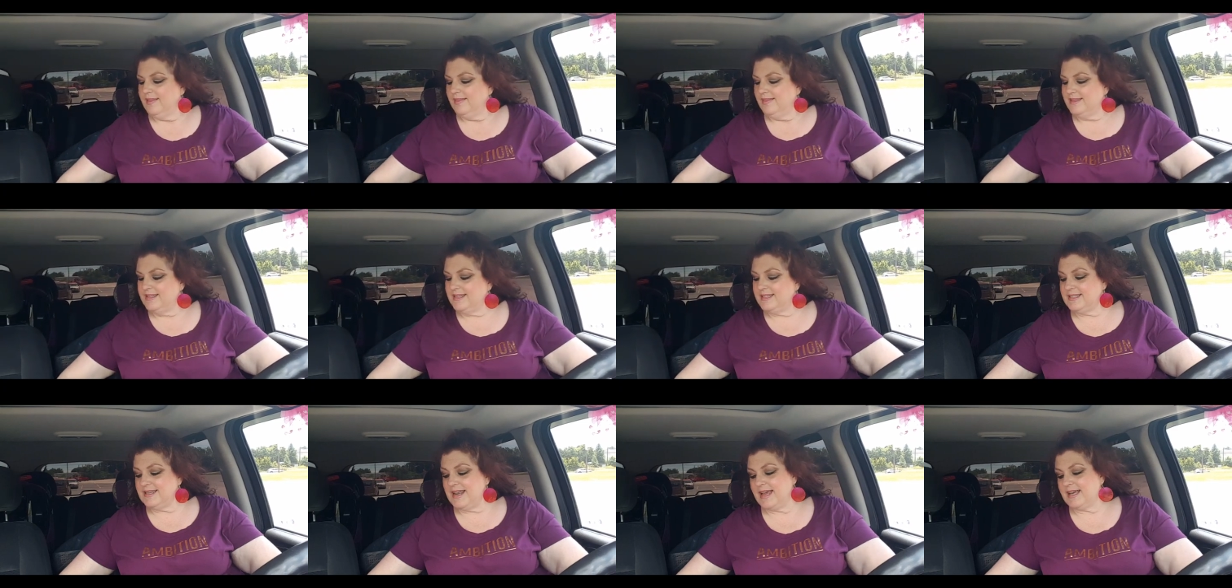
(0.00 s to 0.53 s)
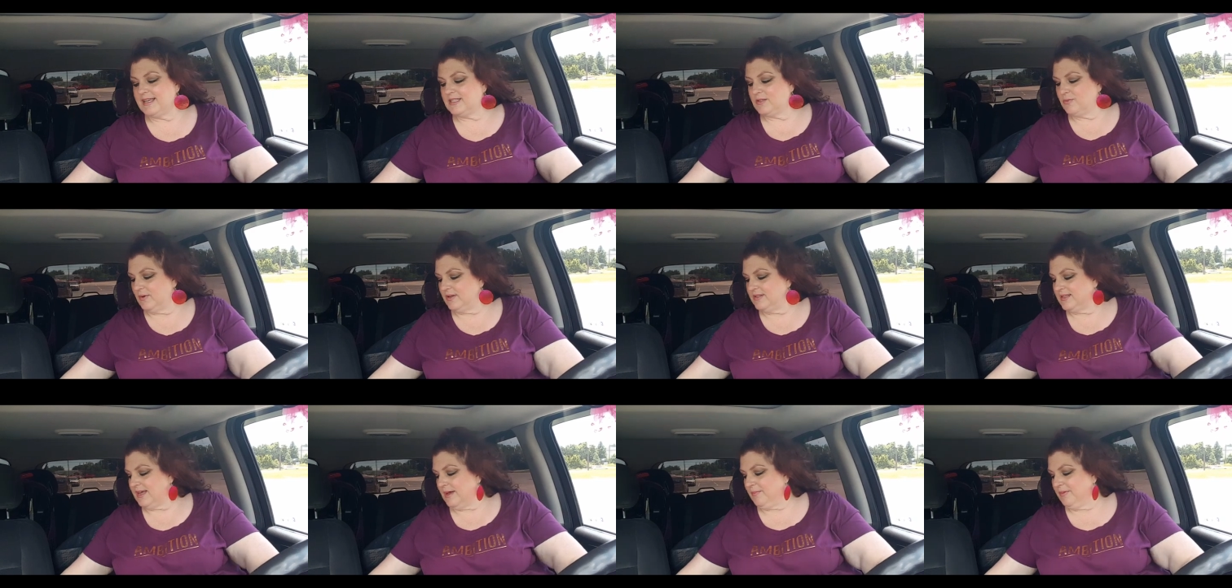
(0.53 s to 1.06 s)
These next
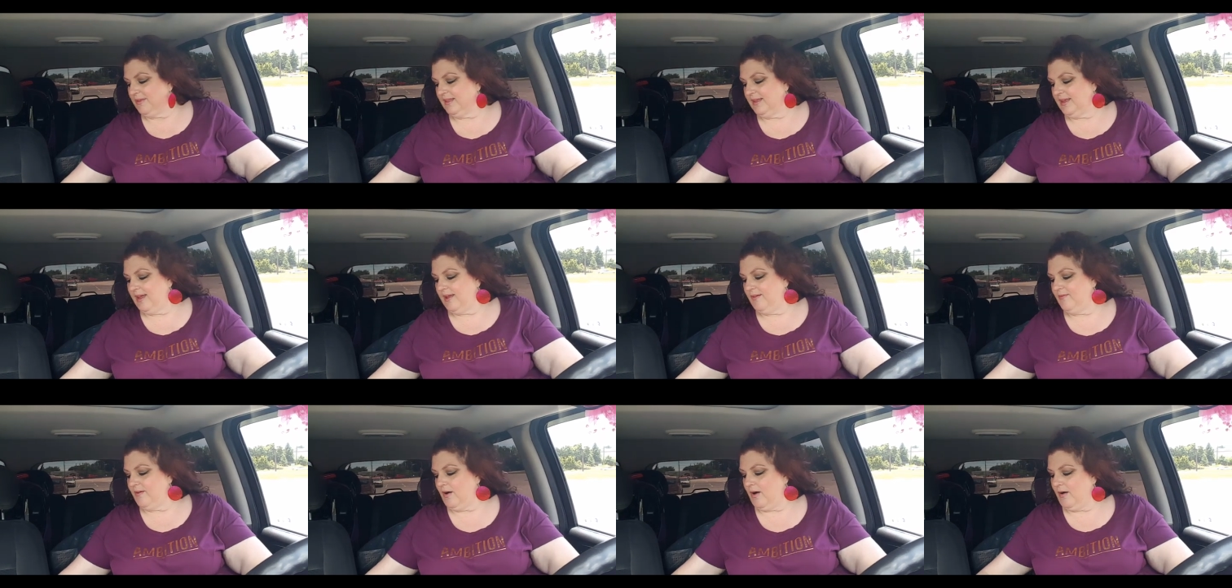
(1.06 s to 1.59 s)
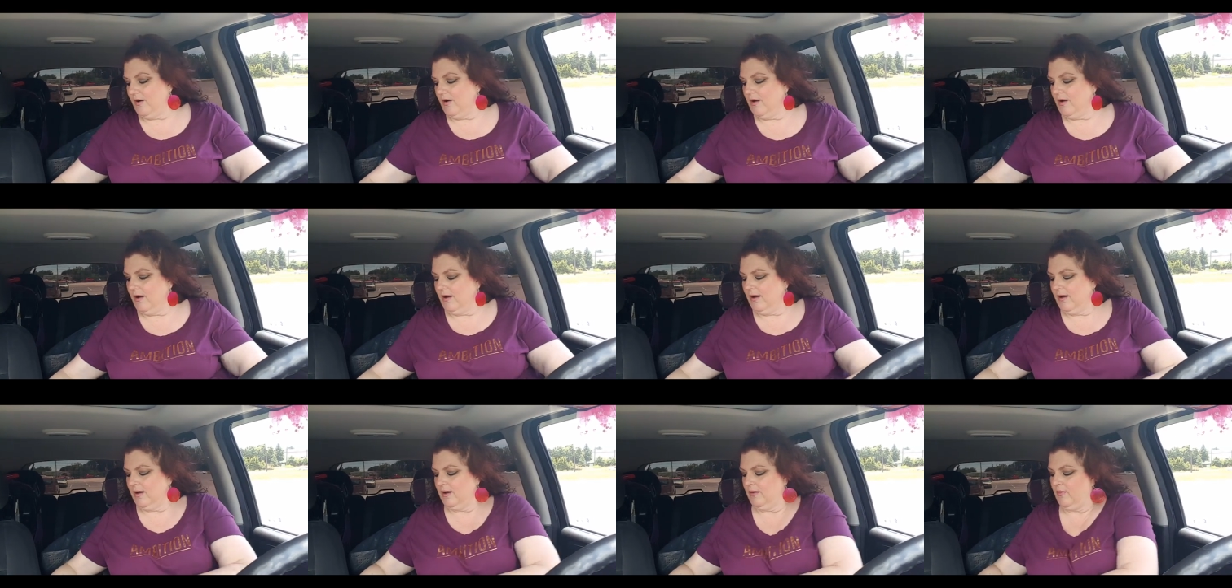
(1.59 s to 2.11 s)
ones, I believe,
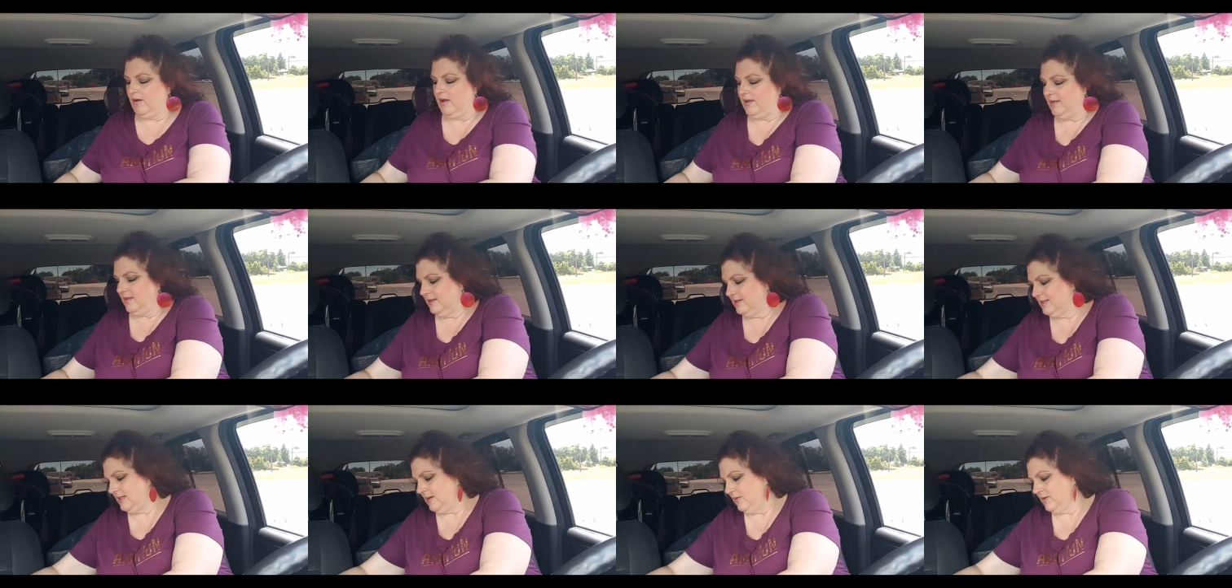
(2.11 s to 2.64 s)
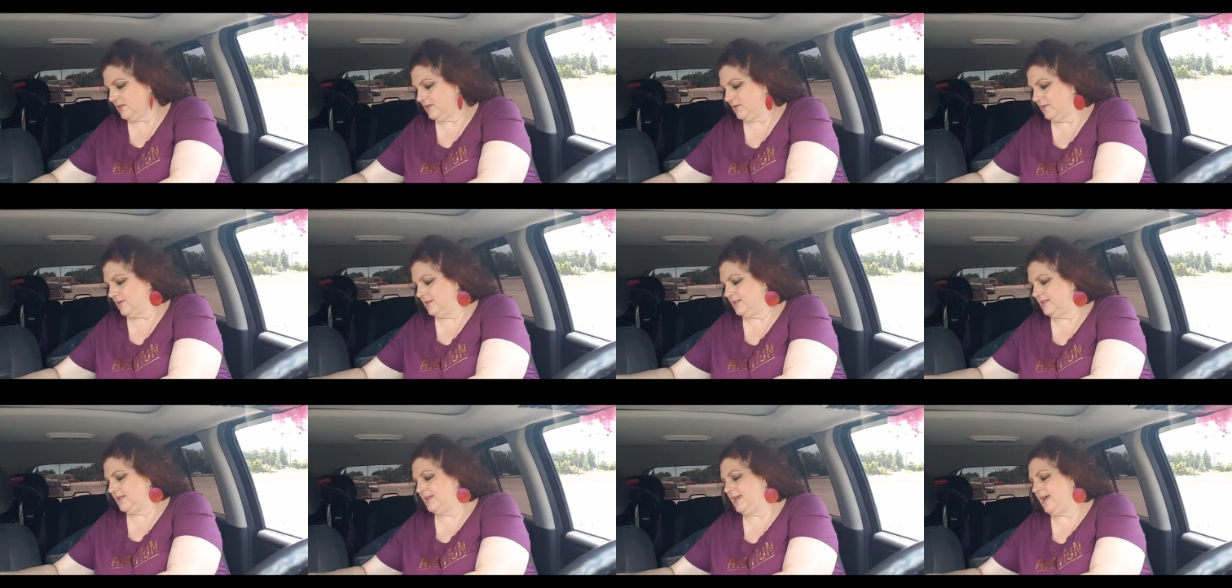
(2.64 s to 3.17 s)
are, wait, let's see which
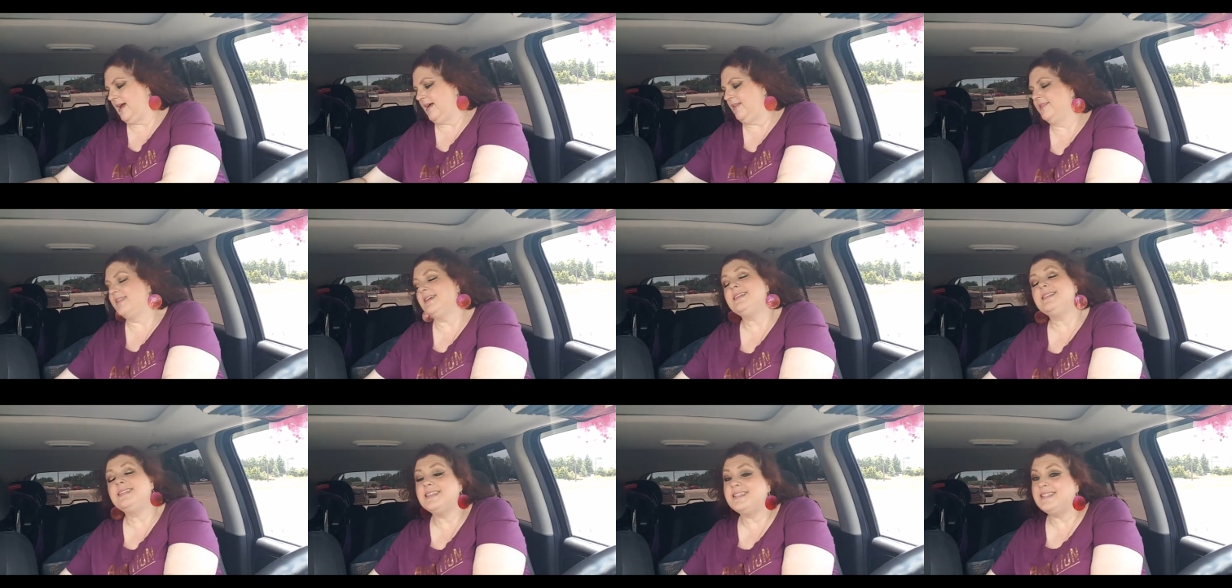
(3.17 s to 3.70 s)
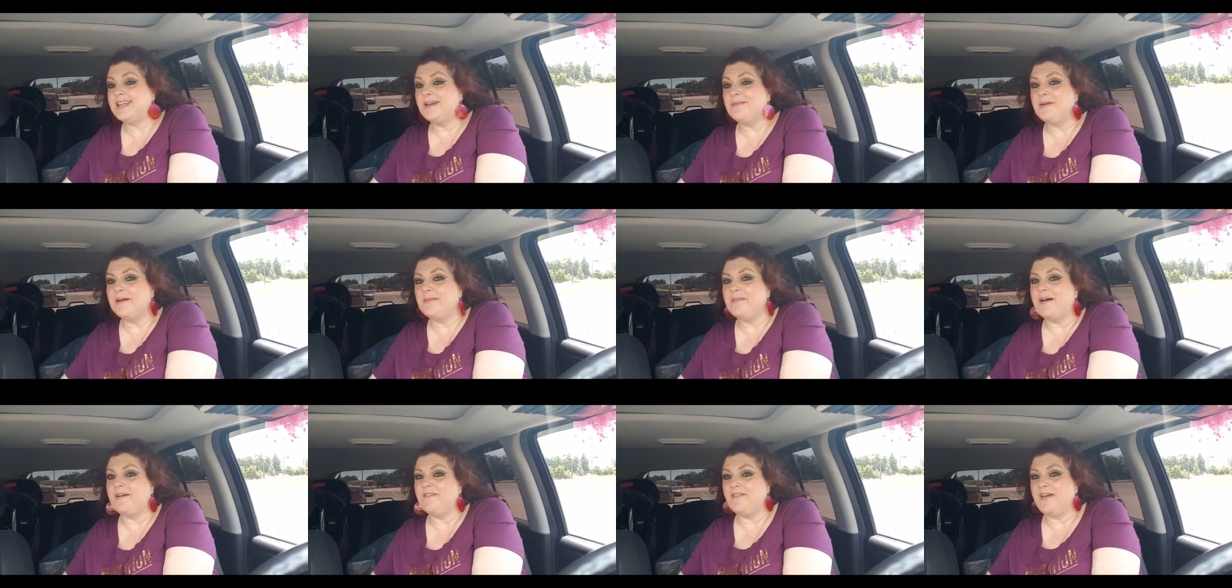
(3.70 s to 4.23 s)
ones. Yeah, this is some
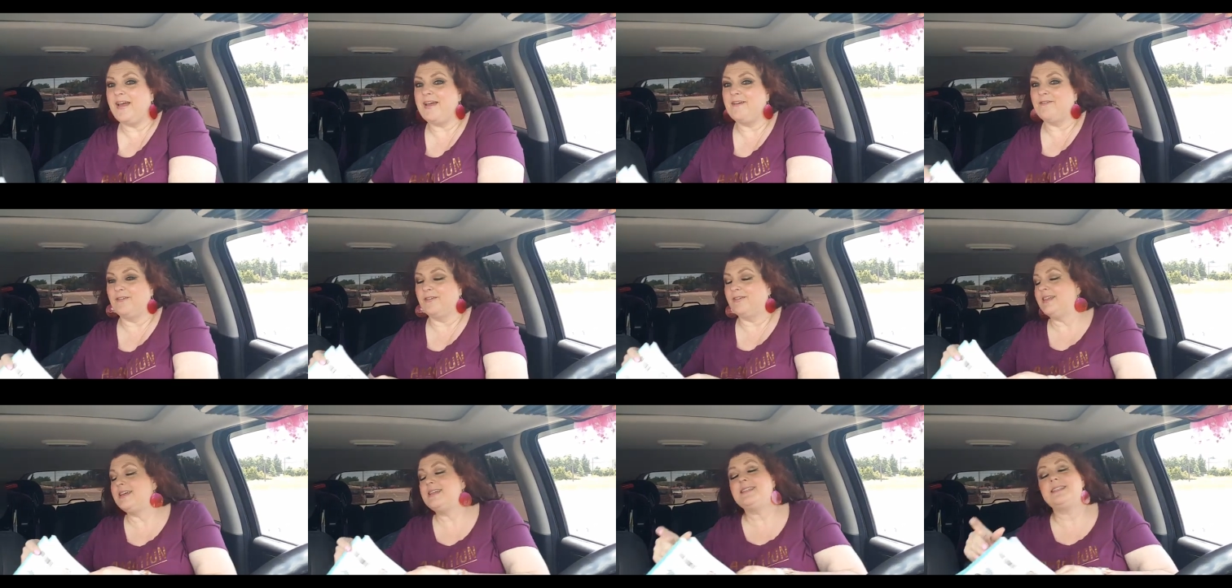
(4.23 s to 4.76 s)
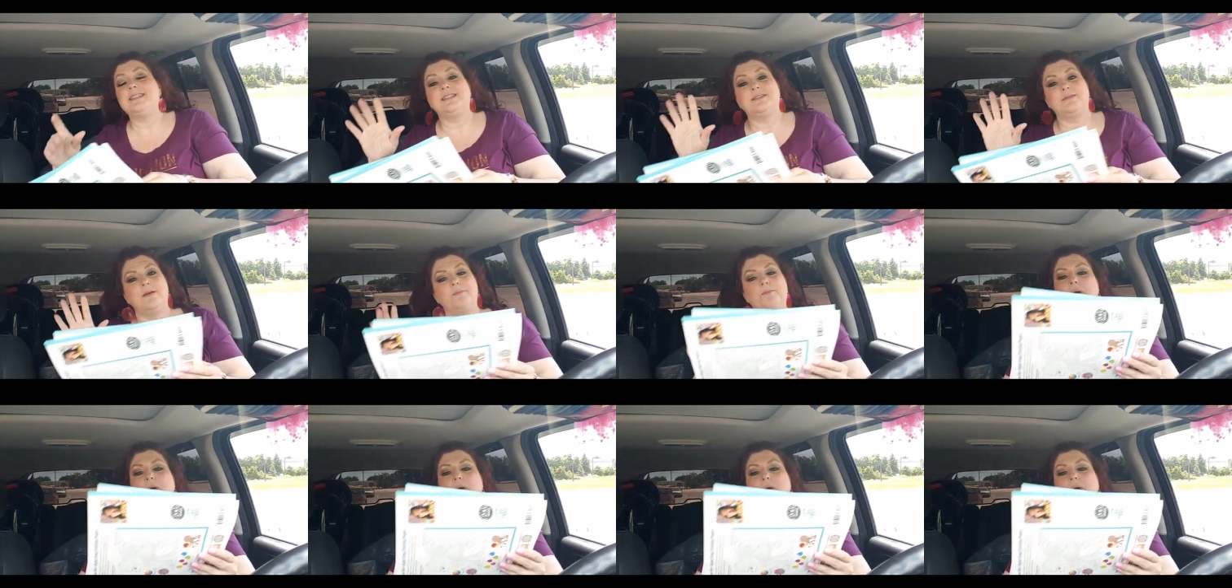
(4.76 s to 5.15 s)
of my favorite. This is